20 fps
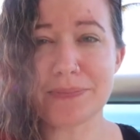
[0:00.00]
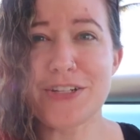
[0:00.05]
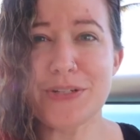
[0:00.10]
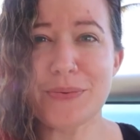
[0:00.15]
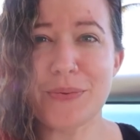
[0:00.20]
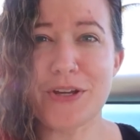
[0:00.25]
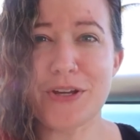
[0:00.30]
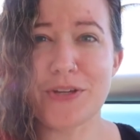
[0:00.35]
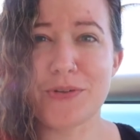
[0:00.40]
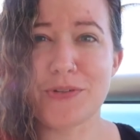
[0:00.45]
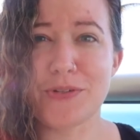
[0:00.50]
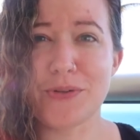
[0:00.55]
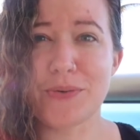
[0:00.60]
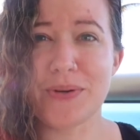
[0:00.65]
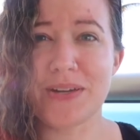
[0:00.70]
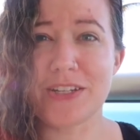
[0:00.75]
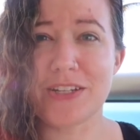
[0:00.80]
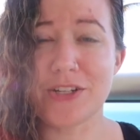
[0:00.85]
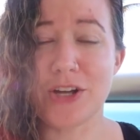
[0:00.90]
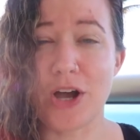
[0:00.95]
So what you do
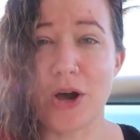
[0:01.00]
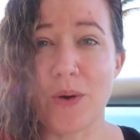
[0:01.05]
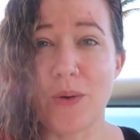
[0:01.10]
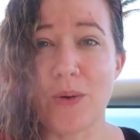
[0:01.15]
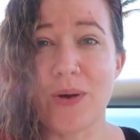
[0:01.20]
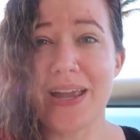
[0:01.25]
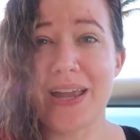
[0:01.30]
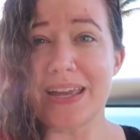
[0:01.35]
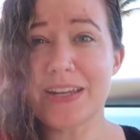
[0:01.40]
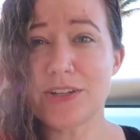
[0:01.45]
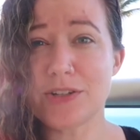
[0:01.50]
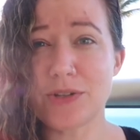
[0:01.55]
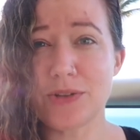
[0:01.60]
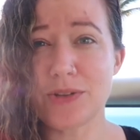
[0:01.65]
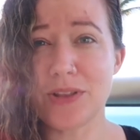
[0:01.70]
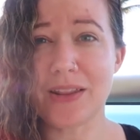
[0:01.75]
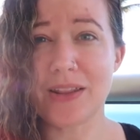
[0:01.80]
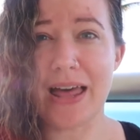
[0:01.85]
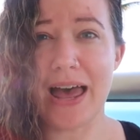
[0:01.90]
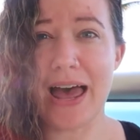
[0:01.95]
is go into
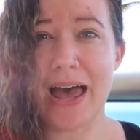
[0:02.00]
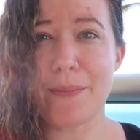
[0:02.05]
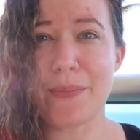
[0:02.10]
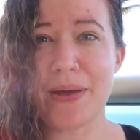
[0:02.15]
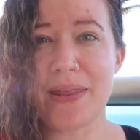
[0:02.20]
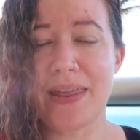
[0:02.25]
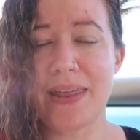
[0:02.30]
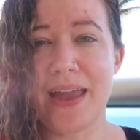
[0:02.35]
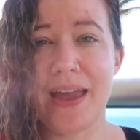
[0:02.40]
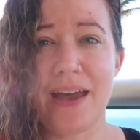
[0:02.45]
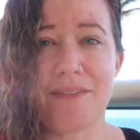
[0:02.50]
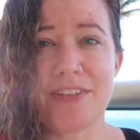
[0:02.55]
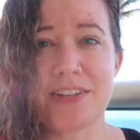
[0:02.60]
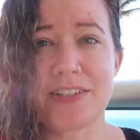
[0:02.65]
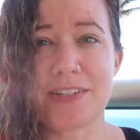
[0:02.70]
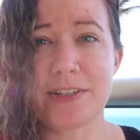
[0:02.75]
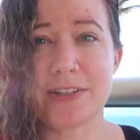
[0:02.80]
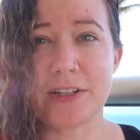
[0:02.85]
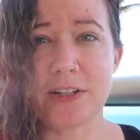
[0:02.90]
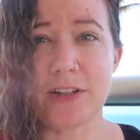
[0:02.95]
the lab and they have
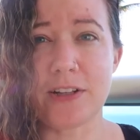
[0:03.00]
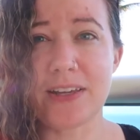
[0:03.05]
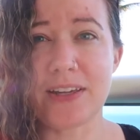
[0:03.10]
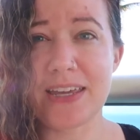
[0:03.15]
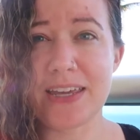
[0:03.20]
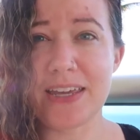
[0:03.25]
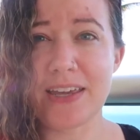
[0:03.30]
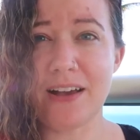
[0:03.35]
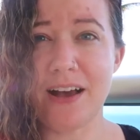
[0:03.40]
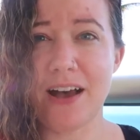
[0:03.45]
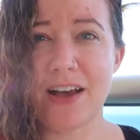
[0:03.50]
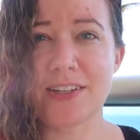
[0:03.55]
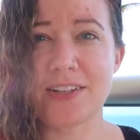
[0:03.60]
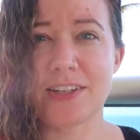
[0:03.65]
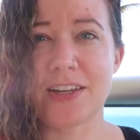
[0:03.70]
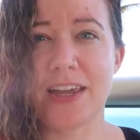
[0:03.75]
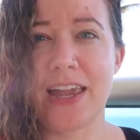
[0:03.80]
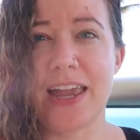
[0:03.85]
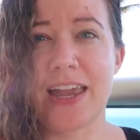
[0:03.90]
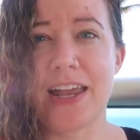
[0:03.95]
this little kiosk
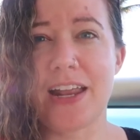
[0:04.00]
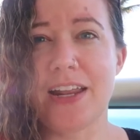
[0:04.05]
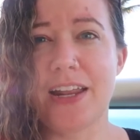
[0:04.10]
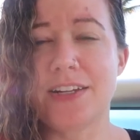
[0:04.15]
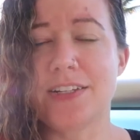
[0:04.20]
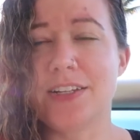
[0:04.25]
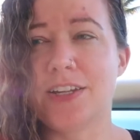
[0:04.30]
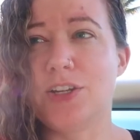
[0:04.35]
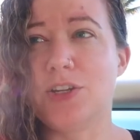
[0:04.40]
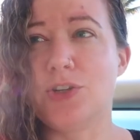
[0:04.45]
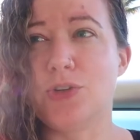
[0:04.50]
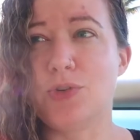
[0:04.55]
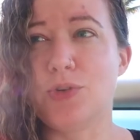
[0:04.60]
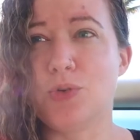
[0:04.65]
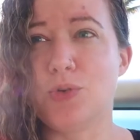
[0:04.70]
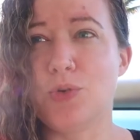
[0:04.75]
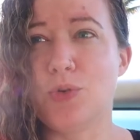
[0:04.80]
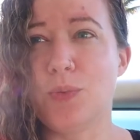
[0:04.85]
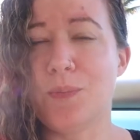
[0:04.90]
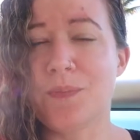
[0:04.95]
and
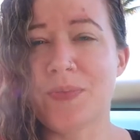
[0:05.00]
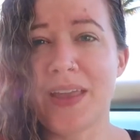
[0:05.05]
you